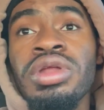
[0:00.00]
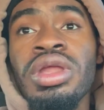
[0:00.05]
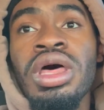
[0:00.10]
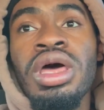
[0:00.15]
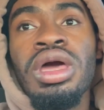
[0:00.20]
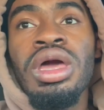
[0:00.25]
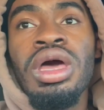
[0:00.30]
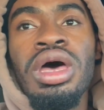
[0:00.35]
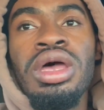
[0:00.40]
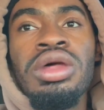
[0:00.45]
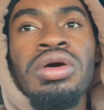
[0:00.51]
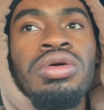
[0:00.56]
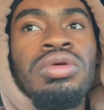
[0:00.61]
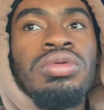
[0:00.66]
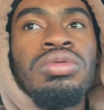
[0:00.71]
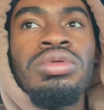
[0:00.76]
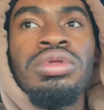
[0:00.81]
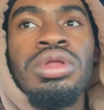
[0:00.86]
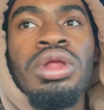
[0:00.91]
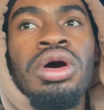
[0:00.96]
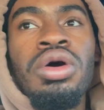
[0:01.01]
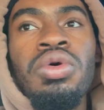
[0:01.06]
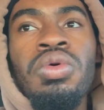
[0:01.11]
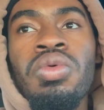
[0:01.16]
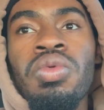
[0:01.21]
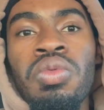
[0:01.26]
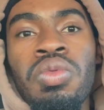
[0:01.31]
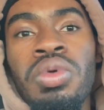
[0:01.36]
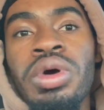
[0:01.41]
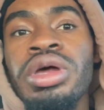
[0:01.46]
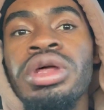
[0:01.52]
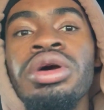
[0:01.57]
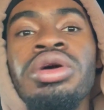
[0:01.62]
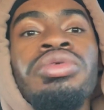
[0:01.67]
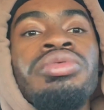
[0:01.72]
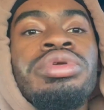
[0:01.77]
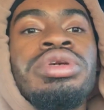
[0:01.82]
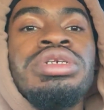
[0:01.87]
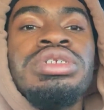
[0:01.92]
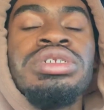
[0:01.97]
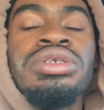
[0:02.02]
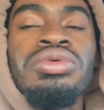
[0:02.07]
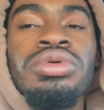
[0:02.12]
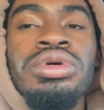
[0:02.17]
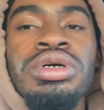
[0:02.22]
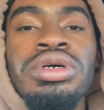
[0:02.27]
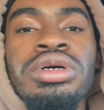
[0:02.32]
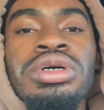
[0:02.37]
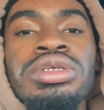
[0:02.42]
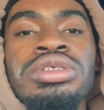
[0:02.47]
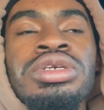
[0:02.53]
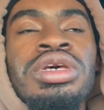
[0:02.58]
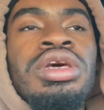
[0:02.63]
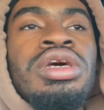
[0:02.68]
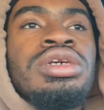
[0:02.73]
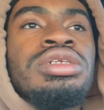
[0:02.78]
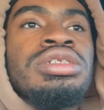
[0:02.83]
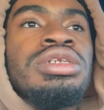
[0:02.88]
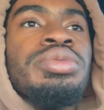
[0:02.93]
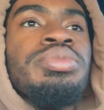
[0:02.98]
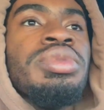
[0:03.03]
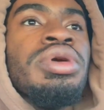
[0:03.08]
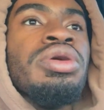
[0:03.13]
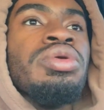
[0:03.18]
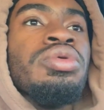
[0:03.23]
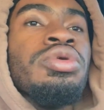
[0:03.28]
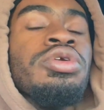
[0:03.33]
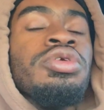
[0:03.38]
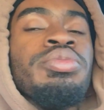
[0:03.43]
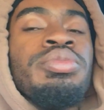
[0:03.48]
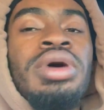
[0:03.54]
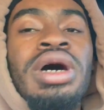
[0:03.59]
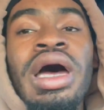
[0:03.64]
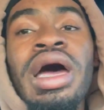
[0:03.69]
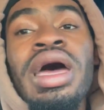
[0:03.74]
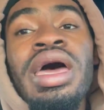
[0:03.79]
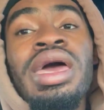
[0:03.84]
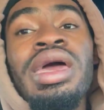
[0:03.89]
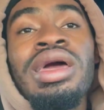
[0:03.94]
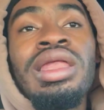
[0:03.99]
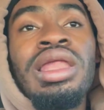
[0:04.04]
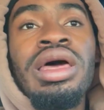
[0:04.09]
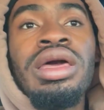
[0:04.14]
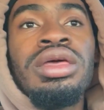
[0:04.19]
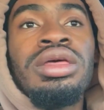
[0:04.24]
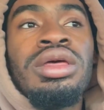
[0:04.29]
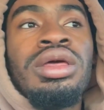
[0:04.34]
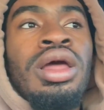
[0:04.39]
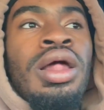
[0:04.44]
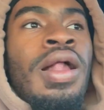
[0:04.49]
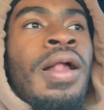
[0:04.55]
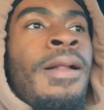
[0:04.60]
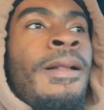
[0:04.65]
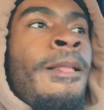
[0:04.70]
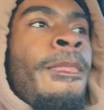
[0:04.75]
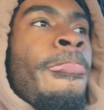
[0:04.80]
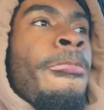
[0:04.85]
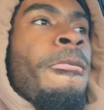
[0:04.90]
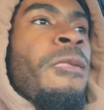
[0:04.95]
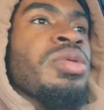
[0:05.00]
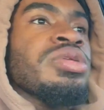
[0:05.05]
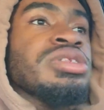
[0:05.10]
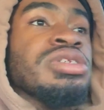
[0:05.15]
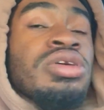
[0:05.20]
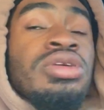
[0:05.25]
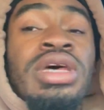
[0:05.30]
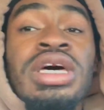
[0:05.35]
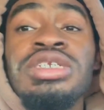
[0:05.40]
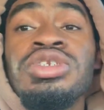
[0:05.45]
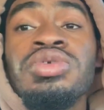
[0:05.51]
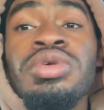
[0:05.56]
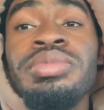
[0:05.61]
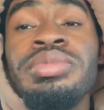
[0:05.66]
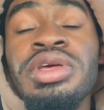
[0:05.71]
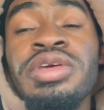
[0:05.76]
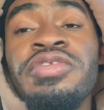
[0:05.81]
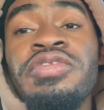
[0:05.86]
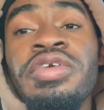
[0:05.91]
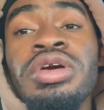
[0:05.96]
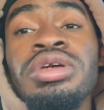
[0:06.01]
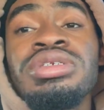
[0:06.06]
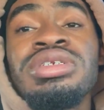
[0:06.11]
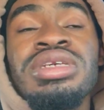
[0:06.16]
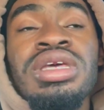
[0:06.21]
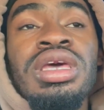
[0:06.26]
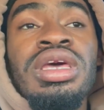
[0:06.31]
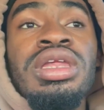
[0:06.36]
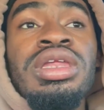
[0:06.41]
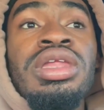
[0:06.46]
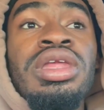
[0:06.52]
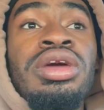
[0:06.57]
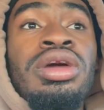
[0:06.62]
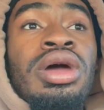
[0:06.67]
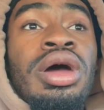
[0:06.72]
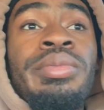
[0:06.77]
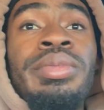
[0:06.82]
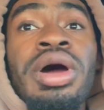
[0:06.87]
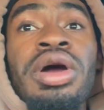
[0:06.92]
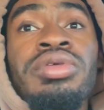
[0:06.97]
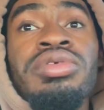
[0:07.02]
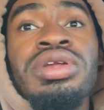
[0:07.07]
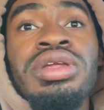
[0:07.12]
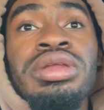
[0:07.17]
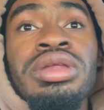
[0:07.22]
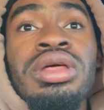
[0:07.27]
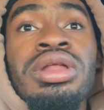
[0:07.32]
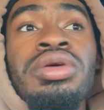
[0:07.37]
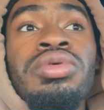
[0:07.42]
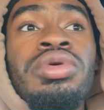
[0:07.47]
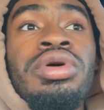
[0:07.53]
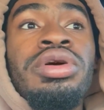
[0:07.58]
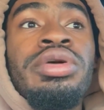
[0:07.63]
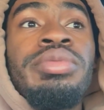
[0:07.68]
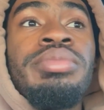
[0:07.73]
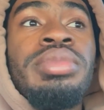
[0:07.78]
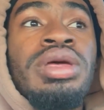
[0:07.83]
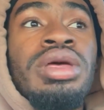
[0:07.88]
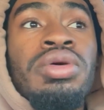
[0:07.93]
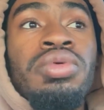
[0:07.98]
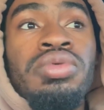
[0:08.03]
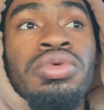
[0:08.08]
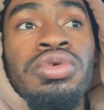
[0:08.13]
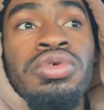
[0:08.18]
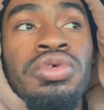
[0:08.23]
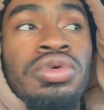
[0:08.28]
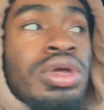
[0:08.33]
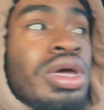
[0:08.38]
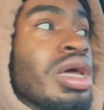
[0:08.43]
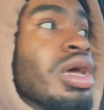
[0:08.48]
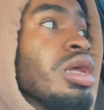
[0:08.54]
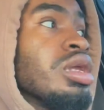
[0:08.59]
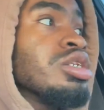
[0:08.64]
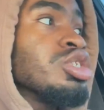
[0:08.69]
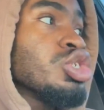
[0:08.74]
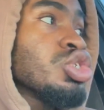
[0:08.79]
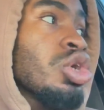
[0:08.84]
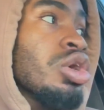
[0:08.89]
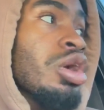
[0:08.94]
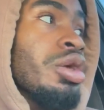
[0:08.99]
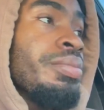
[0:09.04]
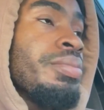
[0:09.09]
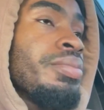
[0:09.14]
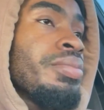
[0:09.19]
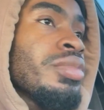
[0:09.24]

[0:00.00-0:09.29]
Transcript: Like, I don't know what her reason was to being rude, but I ain't like it. So that's what me first getting there, I'm already dealing with her being rude and kind of sharp.